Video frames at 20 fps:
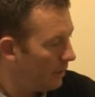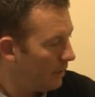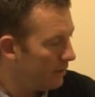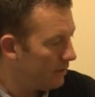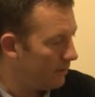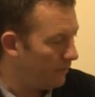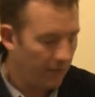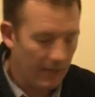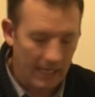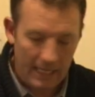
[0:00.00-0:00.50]

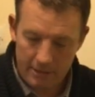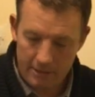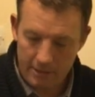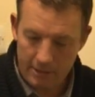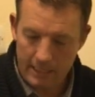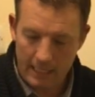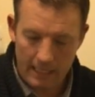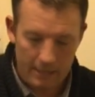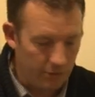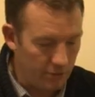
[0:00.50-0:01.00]
The flag's
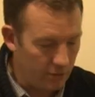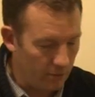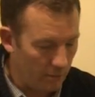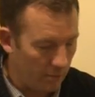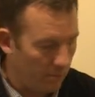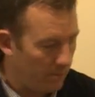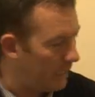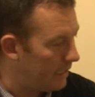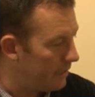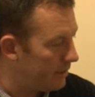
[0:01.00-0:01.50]
attached to
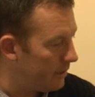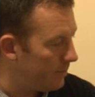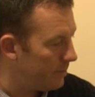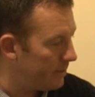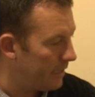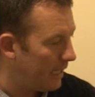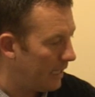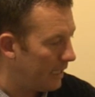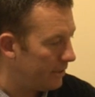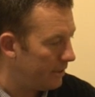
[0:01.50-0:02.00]
it by zip
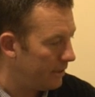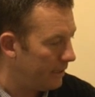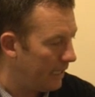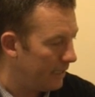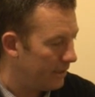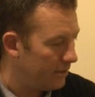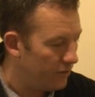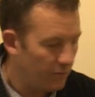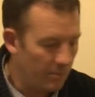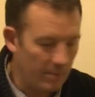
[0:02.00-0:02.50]
ties, and the
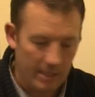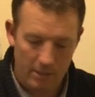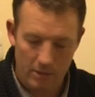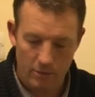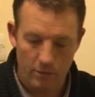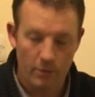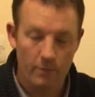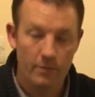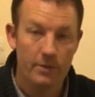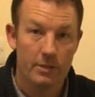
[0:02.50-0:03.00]
ends have been
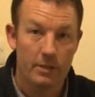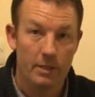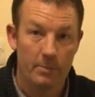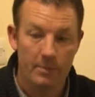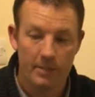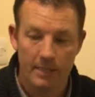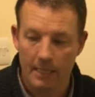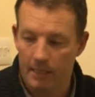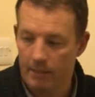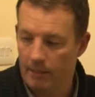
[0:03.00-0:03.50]
cut off the zip
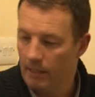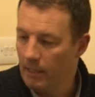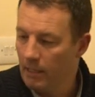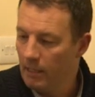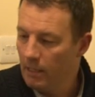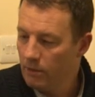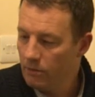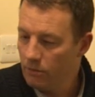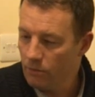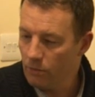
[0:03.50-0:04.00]
ties.
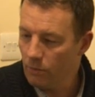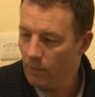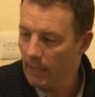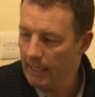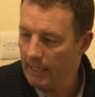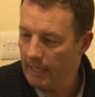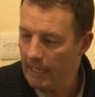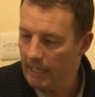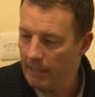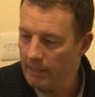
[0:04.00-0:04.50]
So it's
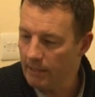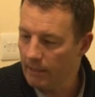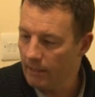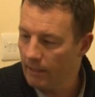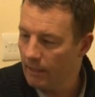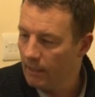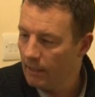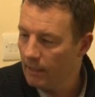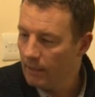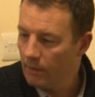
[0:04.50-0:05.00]
quite neat,
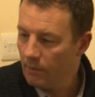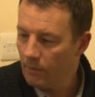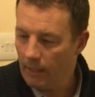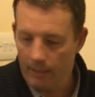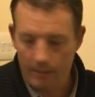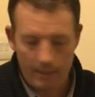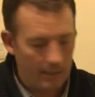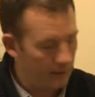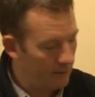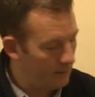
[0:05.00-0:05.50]

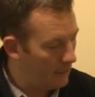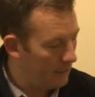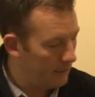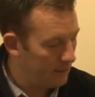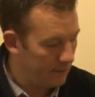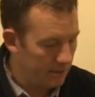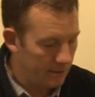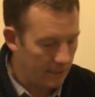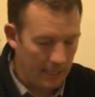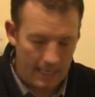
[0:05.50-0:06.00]
quite
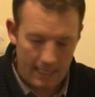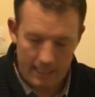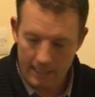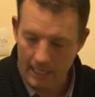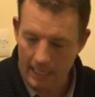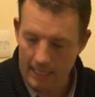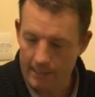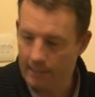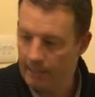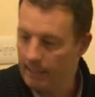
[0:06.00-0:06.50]
nice and
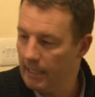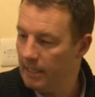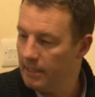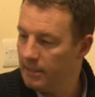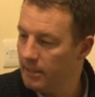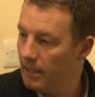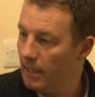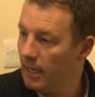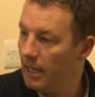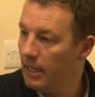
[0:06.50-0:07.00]
tidy as it
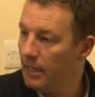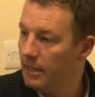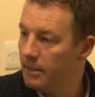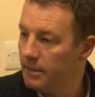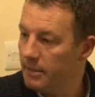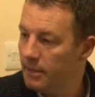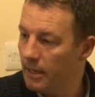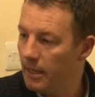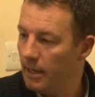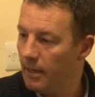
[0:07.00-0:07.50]
is,
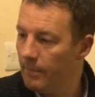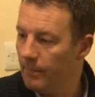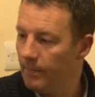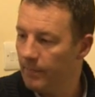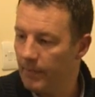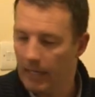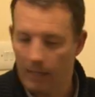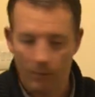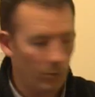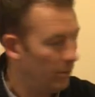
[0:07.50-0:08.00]
and
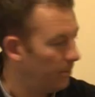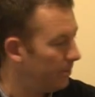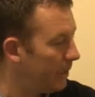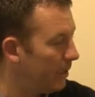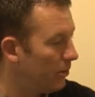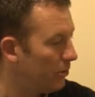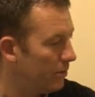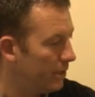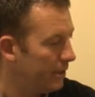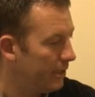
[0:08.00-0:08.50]
that will be
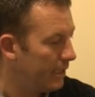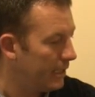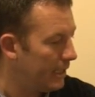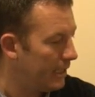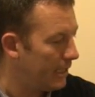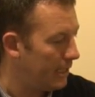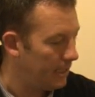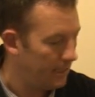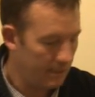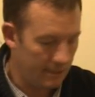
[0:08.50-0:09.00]
going in the
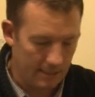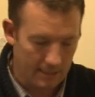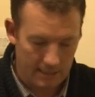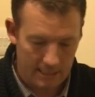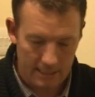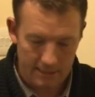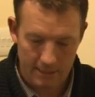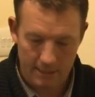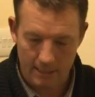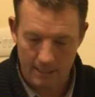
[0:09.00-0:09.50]
car
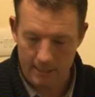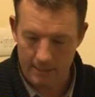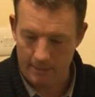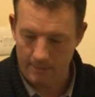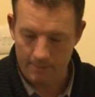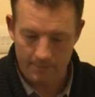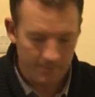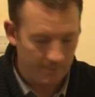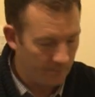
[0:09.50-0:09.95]
as it is.